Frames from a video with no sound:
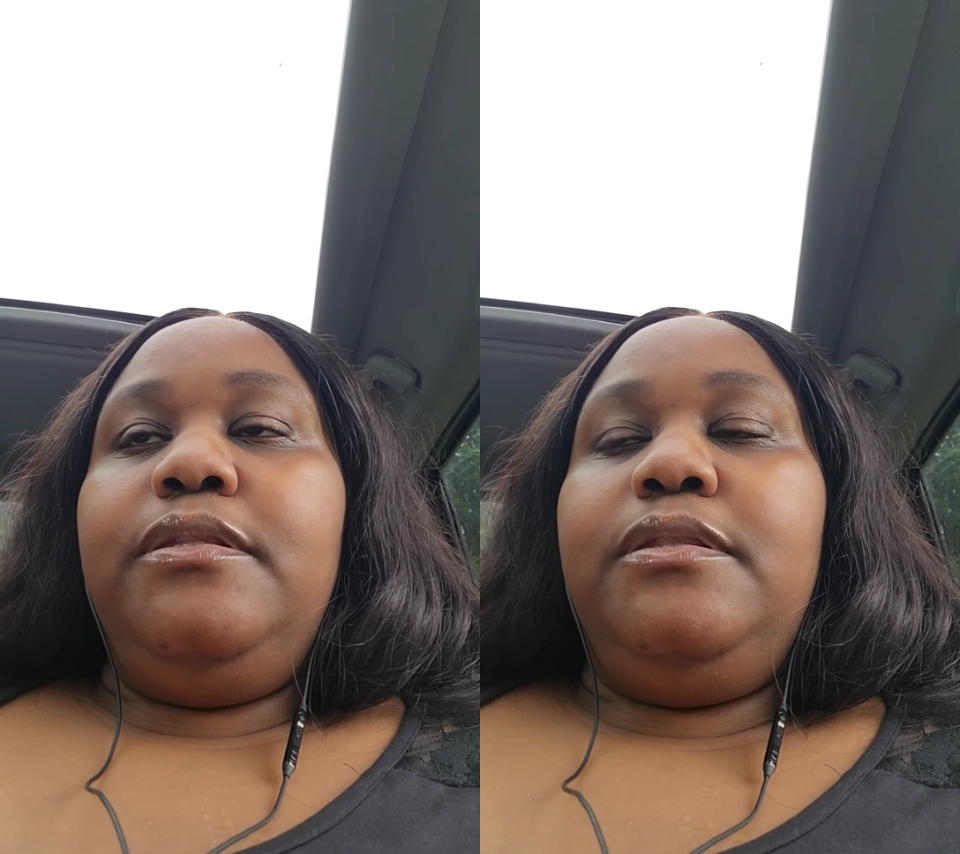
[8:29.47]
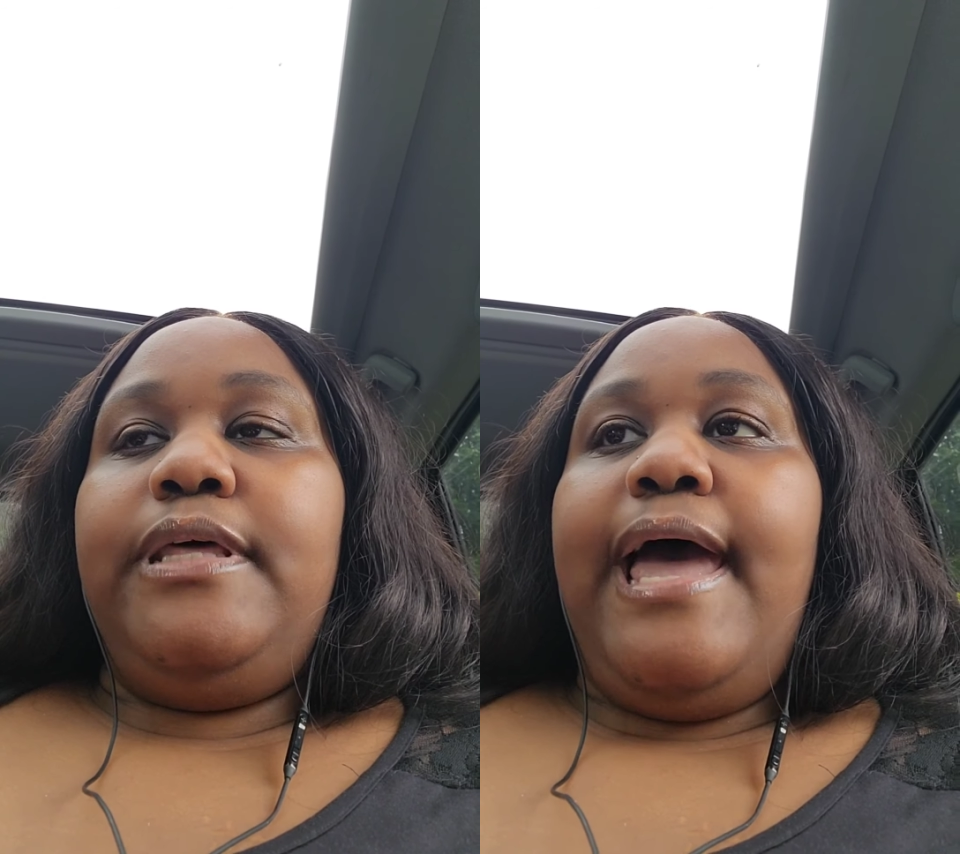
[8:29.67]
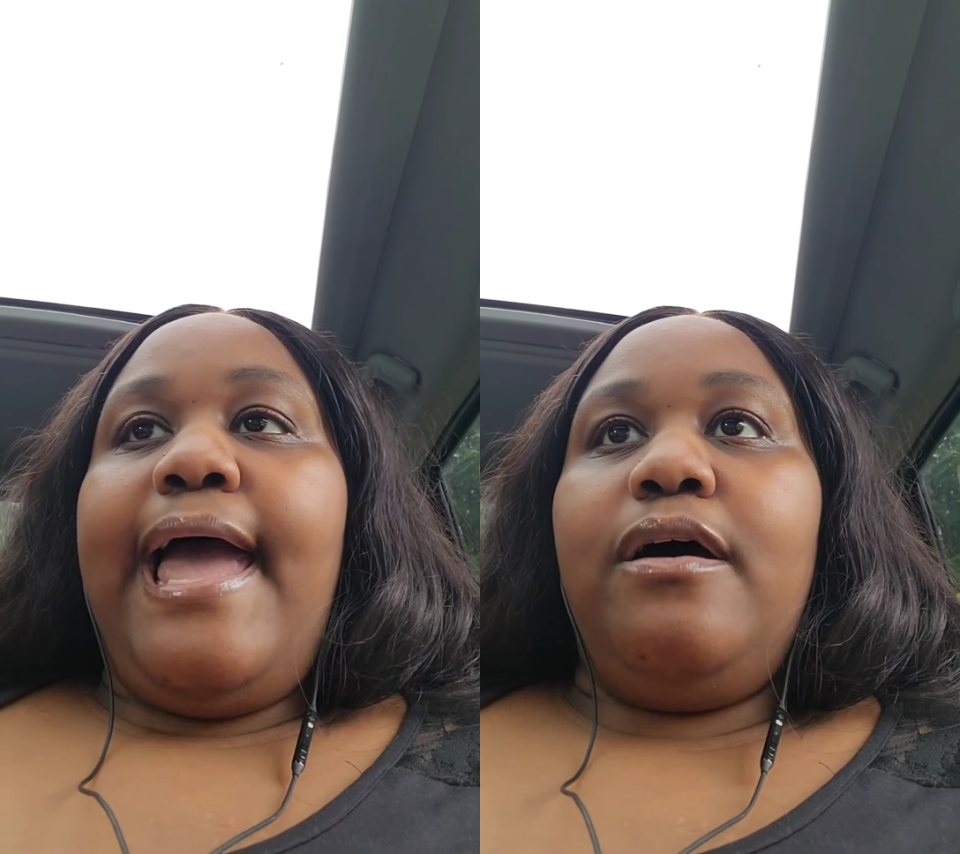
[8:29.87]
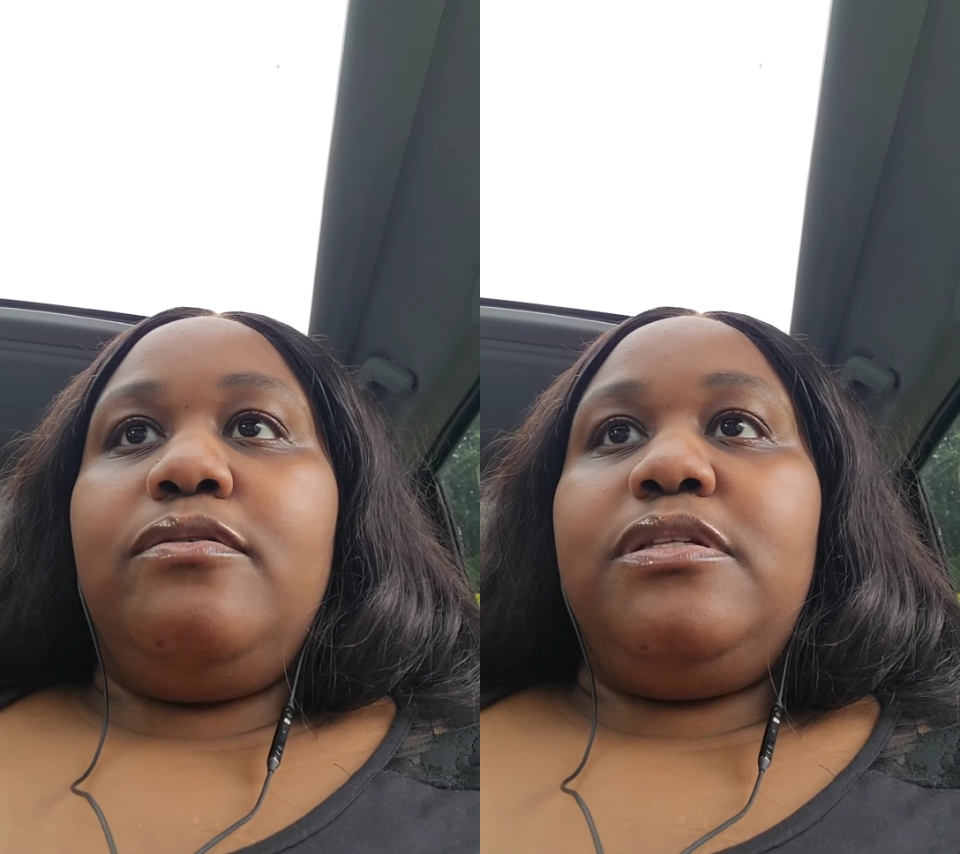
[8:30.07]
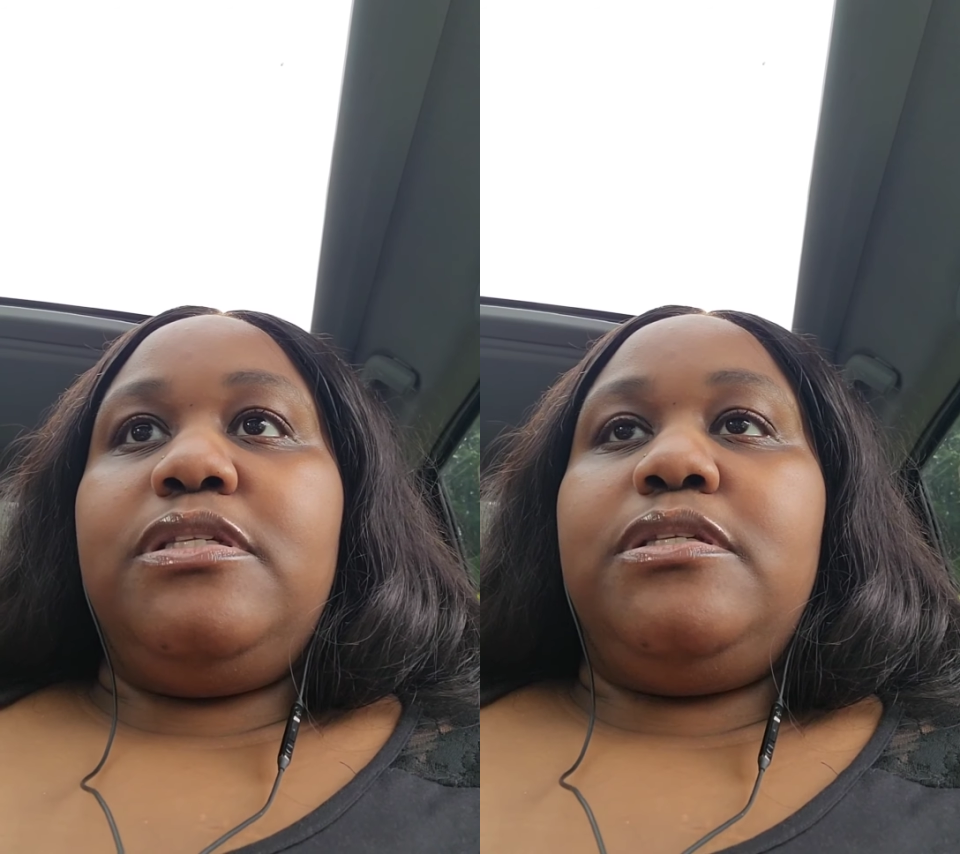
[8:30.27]
the
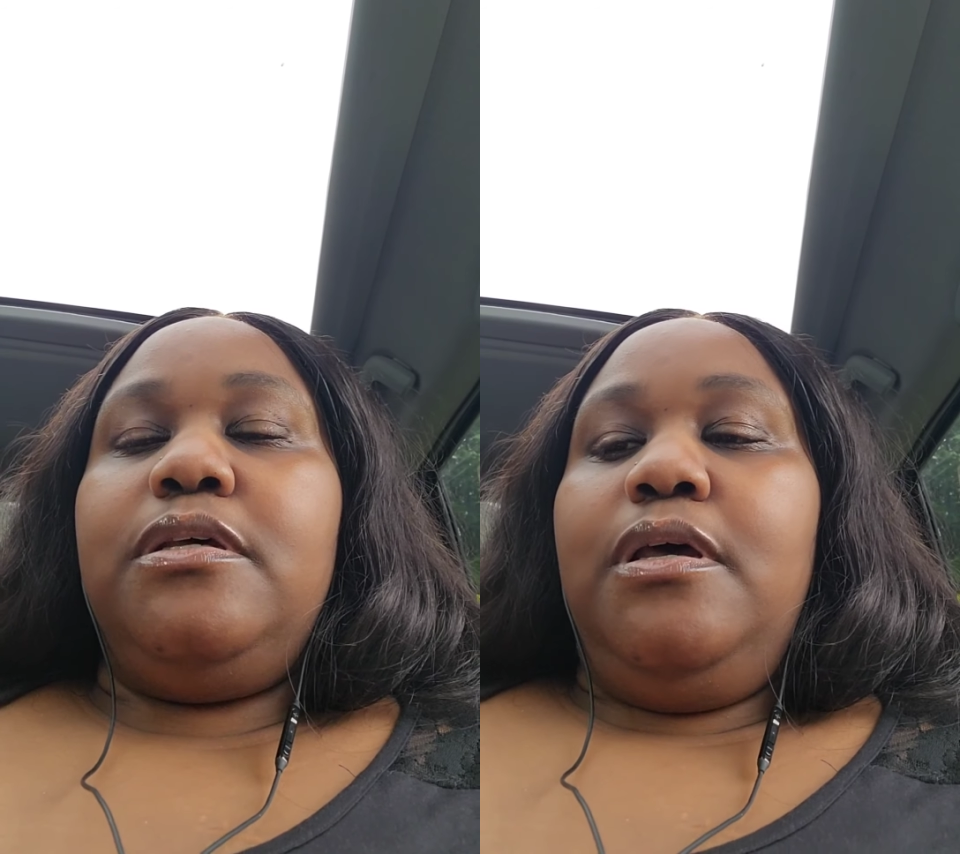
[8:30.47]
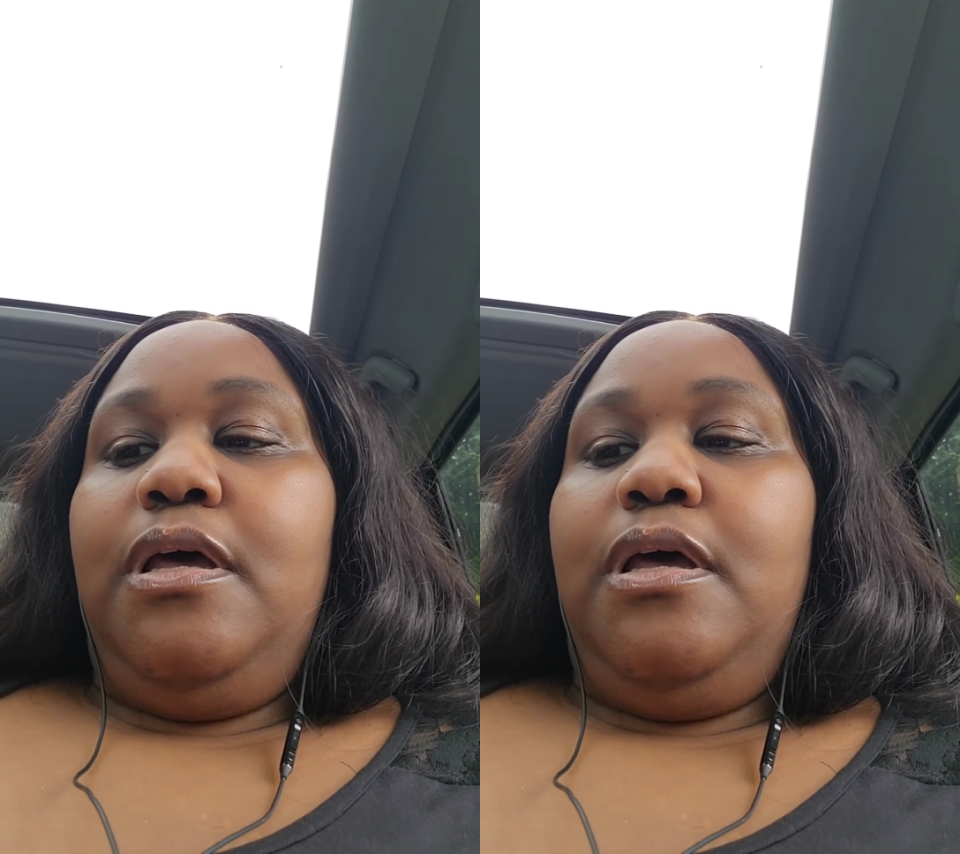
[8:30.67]
house